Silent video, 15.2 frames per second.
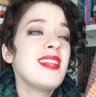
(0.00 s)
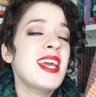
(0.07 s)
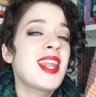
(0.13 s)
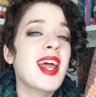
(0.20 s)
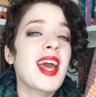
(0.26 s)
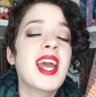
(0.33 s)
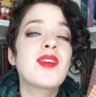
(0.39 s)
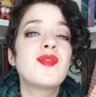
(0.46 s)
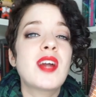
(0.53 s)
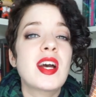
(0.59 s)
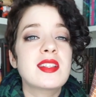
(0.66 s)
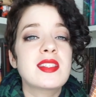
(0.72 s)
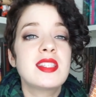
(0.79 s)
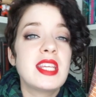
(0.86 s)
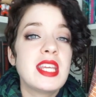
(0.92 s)
And I have
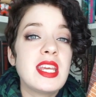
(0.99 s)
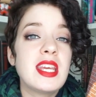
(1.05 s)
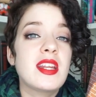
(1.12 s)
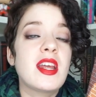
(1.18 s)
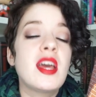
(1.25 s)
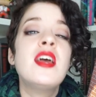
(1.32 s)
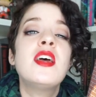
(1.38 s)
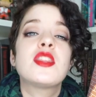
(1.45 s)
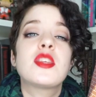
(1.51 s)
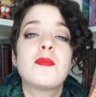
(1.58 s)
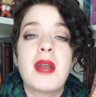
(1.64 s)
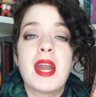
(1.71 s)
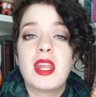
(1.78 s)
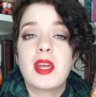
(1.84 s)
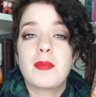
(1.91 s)
not seen the
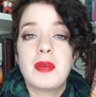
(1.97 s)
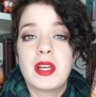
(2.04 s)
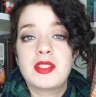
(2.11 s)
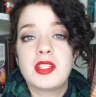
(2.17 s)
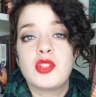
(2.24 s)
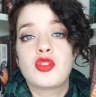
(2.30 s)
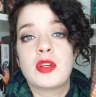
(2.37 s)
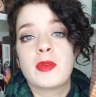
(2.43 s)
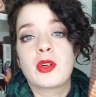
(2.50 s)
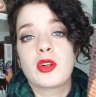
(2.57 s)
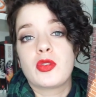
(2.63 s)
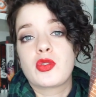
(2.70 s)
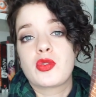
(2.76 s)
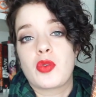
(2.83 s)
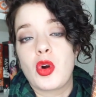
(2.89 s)
manic pixie dream
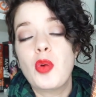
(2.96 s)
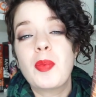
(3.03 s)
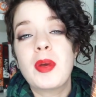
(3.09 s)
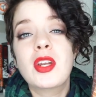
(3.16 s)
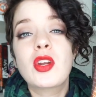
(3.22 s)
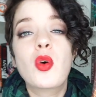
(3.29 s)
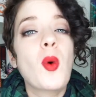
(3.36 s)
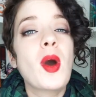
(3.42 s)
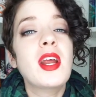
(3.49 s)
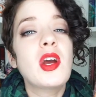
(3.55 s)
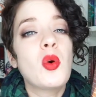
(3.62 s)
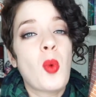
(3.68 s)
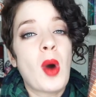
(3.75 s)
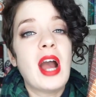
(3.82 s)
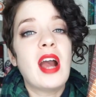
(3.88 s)
girl trope in quite
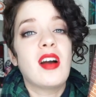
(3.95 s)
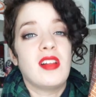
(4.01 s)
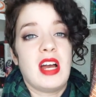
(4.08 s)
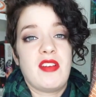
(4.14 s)
a while.